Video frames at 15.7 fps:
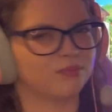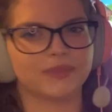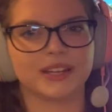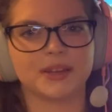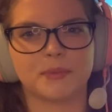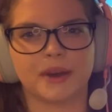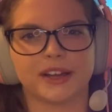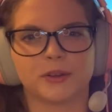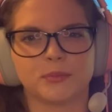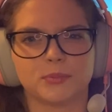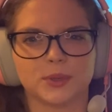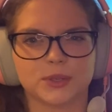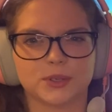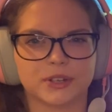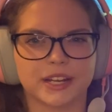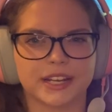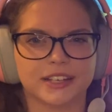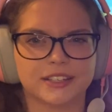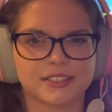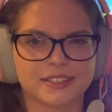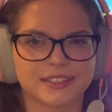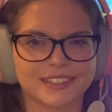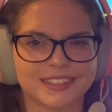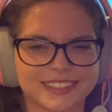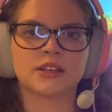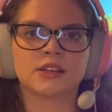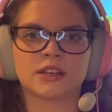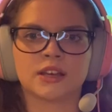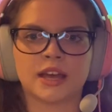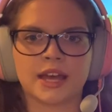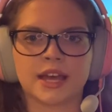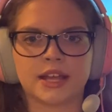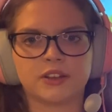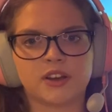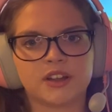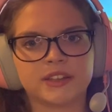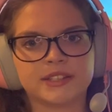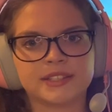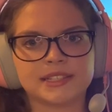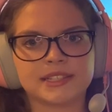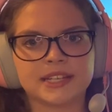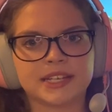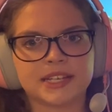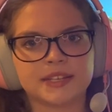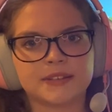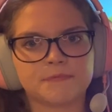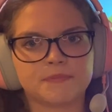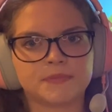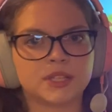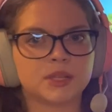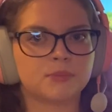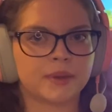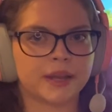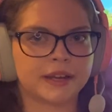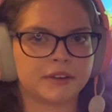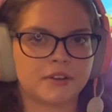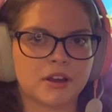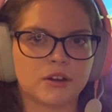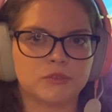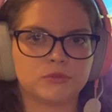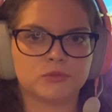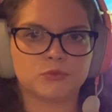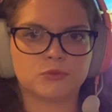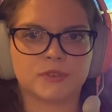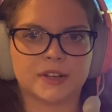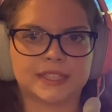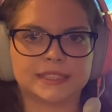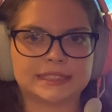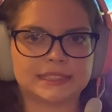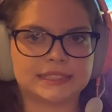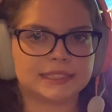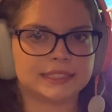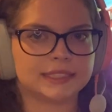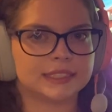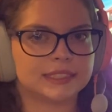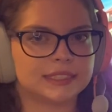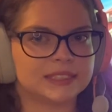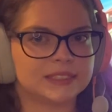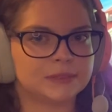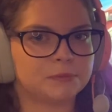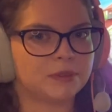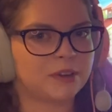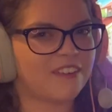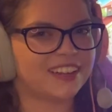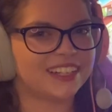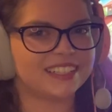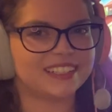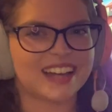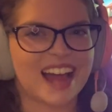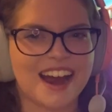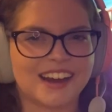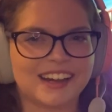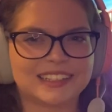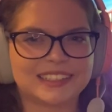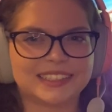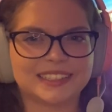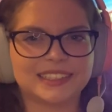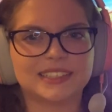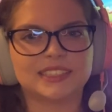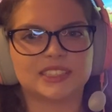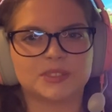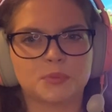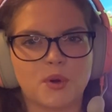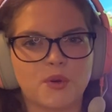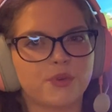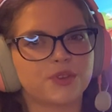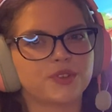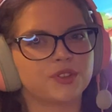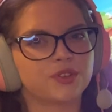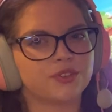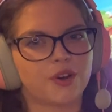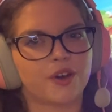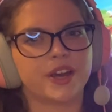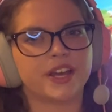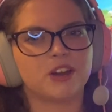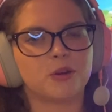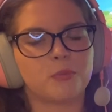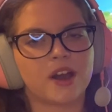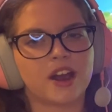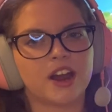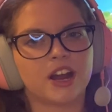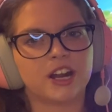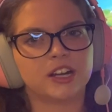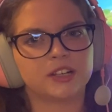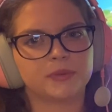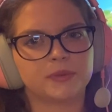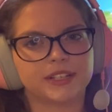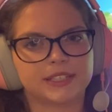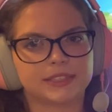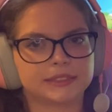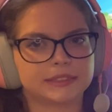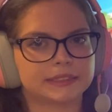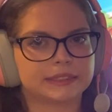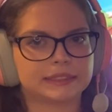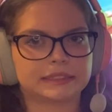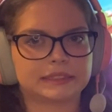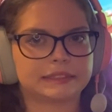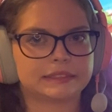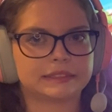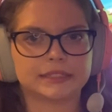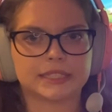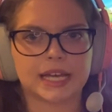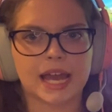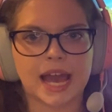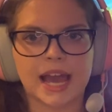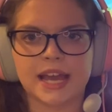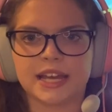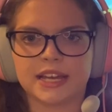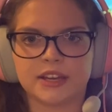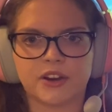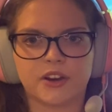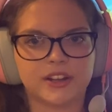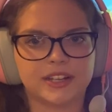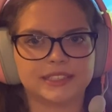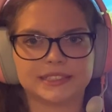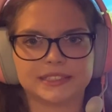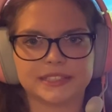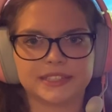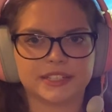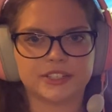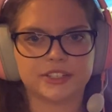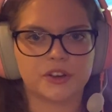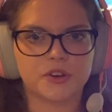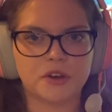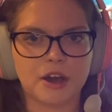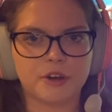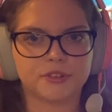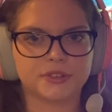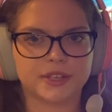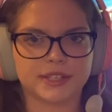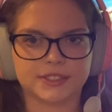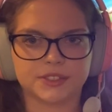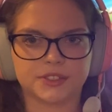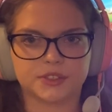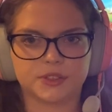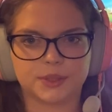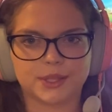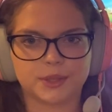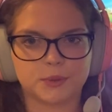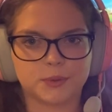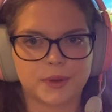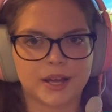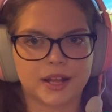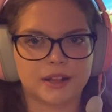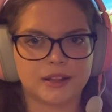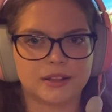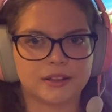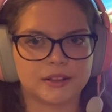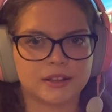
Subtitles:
in my computer, I guess. And honestly, the background was the probably the hardest, most annoying part because I honestly didn't know how to execute it well,